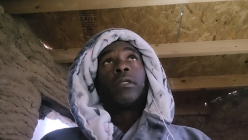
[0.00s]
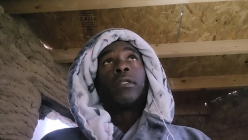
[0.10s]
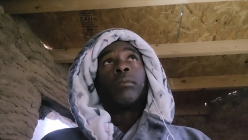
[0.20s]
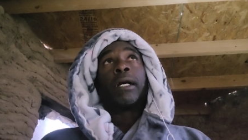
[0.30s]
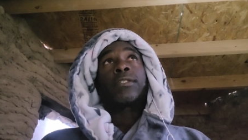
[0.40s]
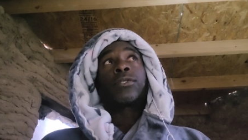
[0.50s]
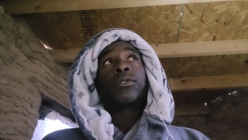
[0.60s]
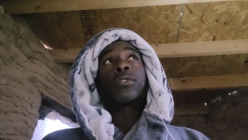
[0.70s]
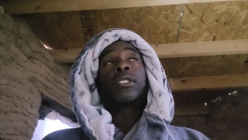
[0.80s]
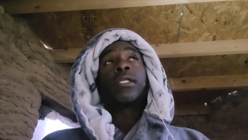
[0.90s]
you know, my
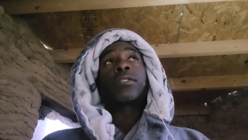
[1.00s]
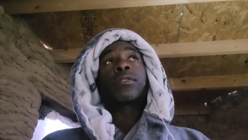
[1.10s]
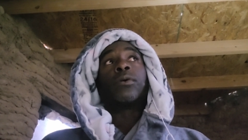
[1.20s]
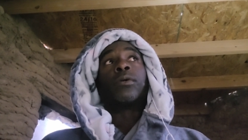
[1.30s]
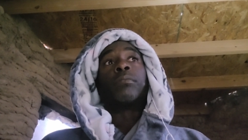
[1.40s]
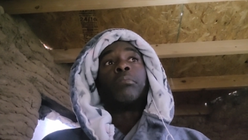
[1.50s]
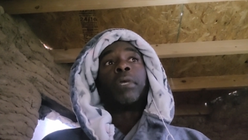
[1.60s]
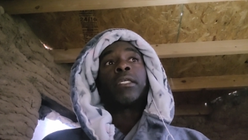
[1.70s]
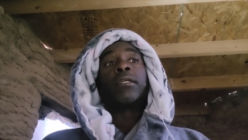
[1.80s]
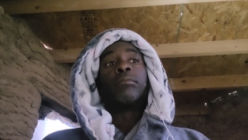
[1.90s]
2 cents on
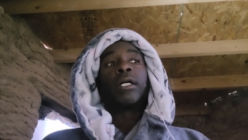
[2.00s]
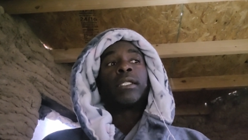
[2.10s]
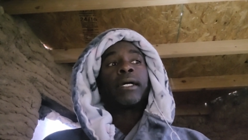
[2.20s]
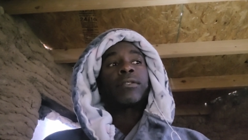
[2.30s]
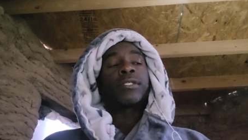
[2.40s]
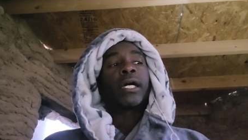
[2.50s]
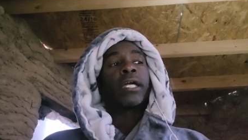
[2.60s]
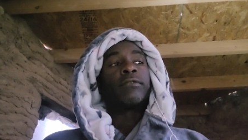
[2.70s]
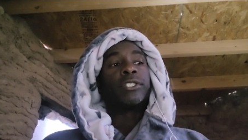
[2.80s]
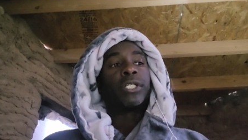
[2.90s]
making money
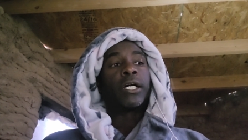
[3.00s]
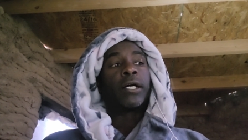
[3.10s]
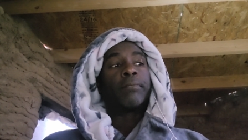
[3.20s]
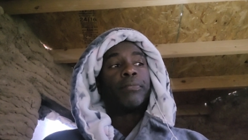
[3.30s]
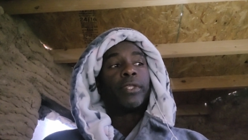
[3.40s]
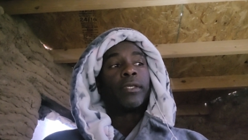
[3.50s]
outside of a job,